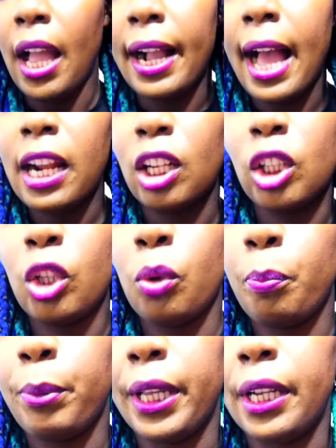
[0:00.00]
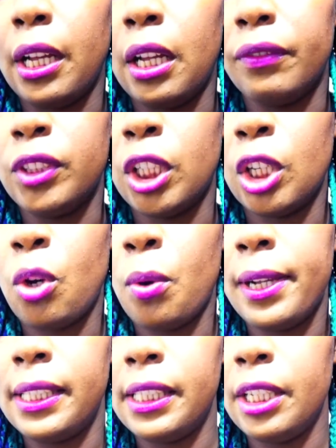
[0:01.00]
got a little bit of
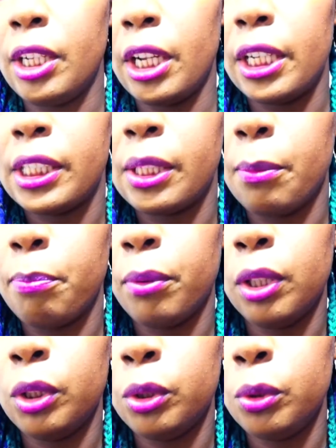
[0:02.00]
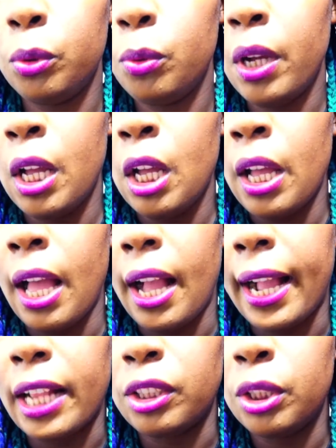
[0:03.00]
turquoise in there, some blue, I
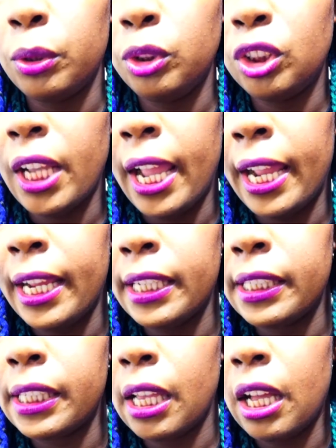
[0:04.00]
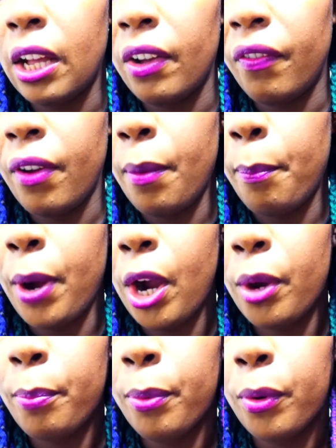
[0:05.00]
got 2 shades of
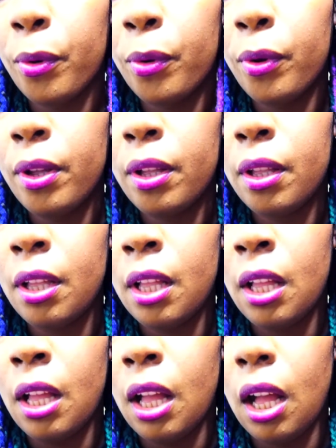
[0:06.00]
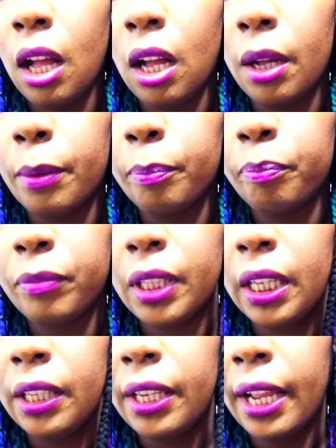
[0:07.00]
purple
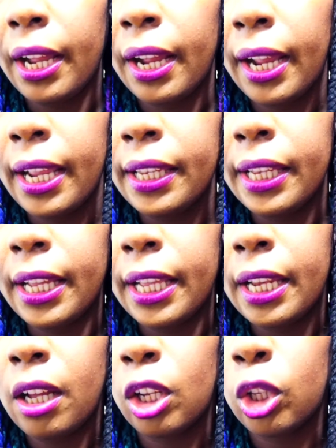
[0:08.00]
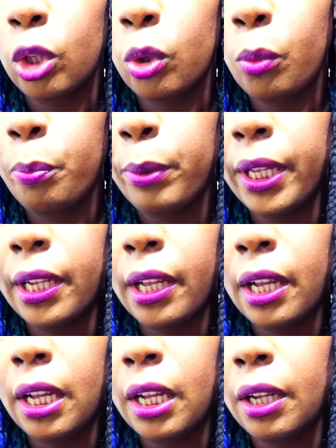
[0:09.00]
in there, and then a little bit
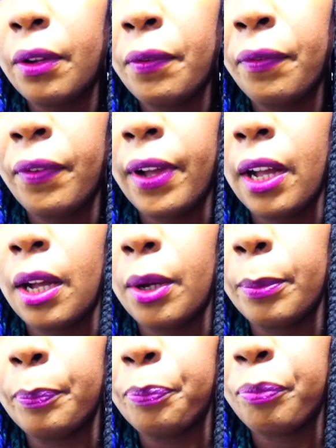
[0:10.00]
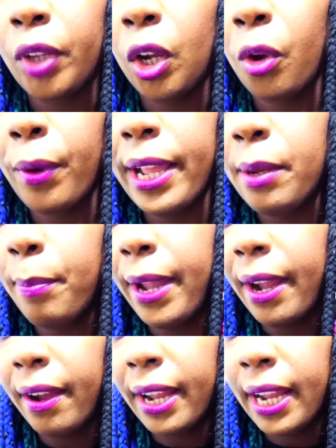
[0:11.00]
of
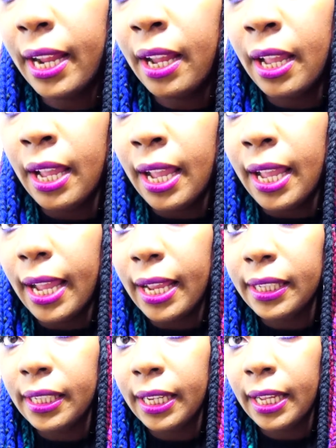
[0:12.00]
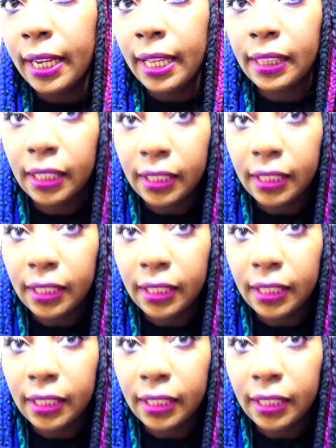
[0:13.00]
cranberry, and then at the